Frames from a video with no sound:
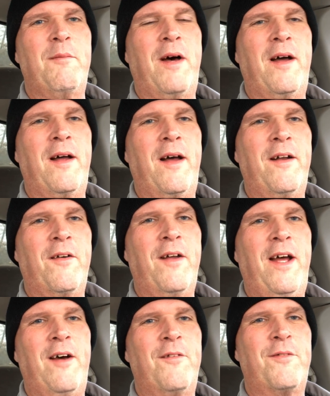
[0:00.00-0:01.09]
I don't
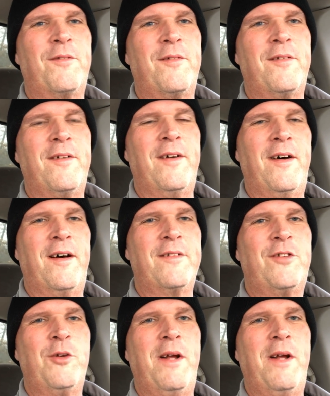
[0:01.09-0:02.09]
have too